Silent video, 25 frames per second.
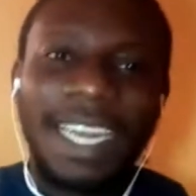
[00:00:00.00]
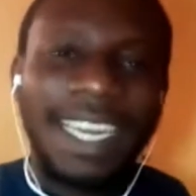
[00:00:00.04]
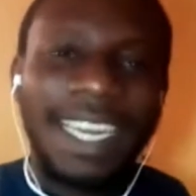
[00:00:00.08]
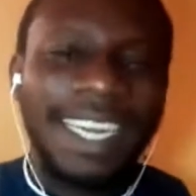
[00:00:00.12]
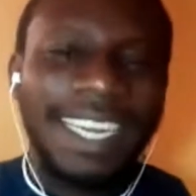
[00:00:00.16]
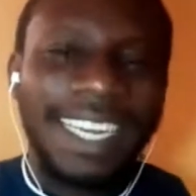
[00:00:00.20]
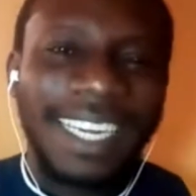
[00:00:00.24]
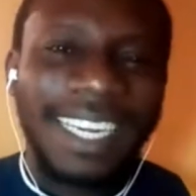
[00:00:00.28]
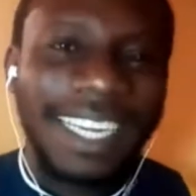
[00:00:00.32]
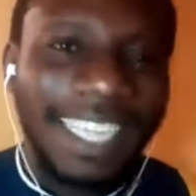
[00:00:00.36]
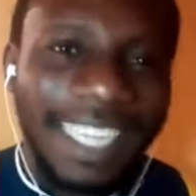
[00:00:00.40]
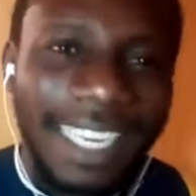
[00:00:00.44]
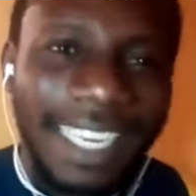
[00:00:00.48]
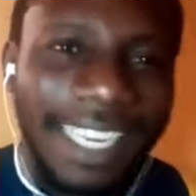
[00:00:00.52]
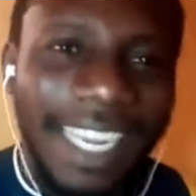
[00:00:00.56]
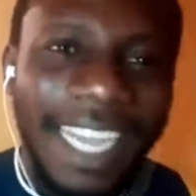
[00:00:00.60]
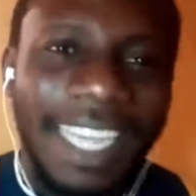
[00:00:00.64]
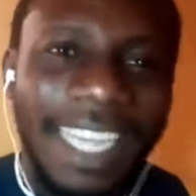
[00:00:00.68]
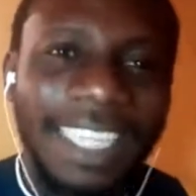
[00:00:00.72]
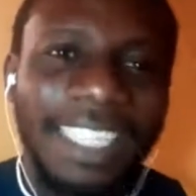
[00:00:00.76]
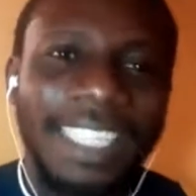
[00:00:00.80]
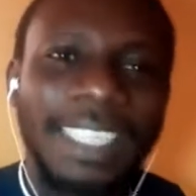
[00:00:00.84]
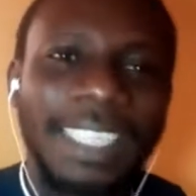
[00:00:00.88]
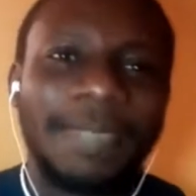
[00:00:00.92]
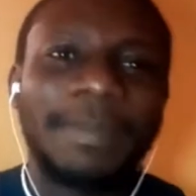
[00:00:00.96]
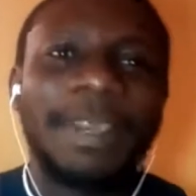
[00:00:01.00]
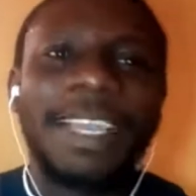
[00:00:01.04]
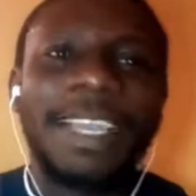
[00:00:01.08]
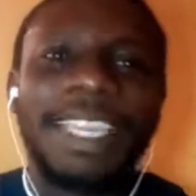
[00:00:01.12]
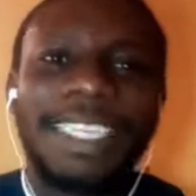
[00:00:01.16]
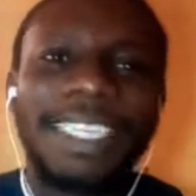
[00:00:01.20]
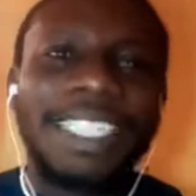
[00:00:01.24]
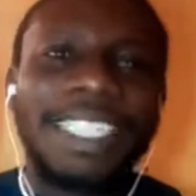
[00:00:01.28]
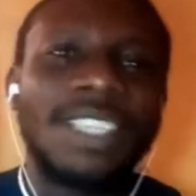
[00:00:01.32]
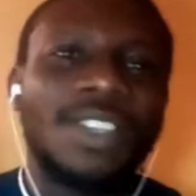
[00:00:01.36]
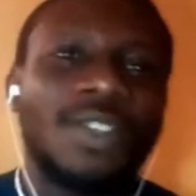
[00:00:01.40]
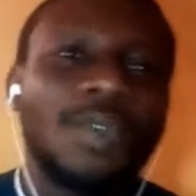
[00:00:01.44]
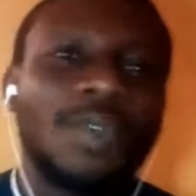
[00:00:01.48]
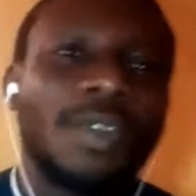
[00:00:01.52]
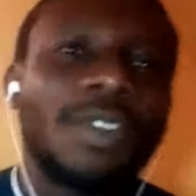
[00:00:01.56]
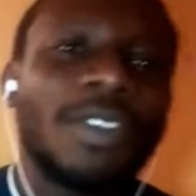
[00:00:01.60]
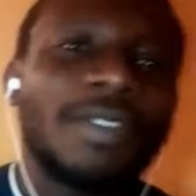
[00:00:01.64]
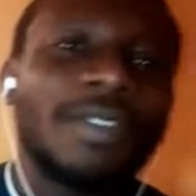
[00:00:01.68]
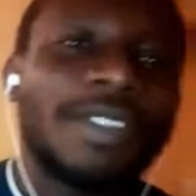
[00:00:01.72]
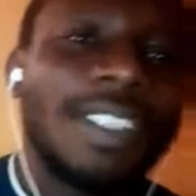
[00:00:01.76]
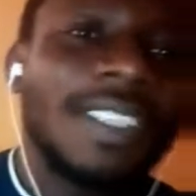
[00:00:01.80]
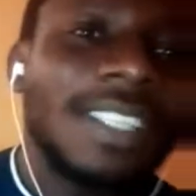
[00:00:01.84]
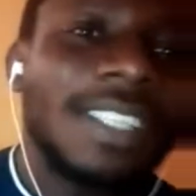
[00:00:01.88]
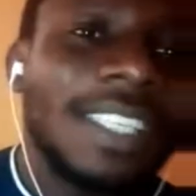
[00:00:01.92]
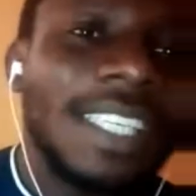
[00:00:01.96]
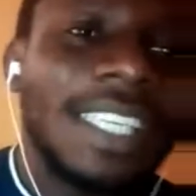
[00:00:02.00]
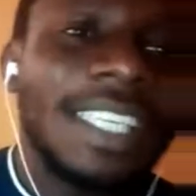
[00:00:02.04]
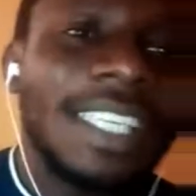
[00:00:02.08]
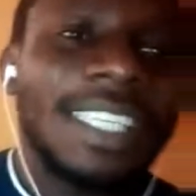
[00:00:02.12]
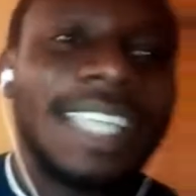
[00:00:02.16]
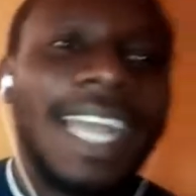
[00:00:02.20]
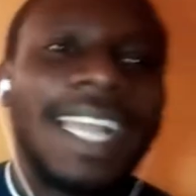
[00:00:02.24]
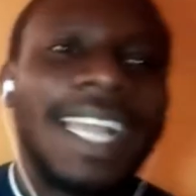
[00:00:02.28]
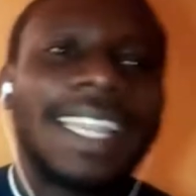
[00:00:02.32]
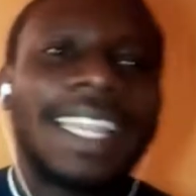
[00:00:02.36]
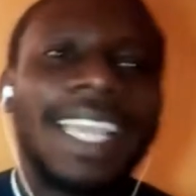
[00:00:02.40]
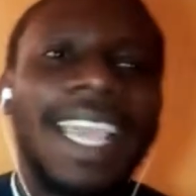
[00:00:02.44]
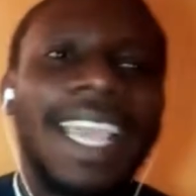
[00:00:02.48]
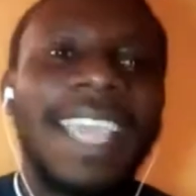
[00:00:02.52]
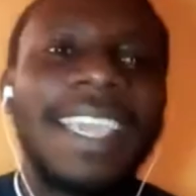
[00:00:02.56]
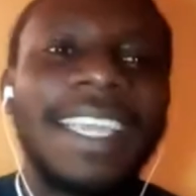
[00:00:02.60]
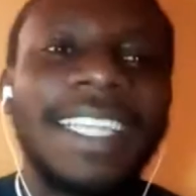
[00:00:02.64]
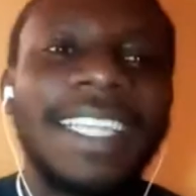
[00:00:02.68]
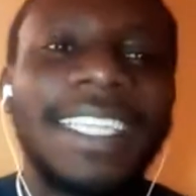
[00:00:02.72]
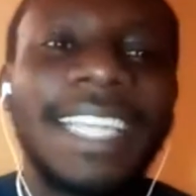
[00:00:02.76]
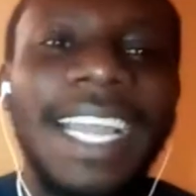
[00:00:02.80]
Leadership. This is one of the skills that a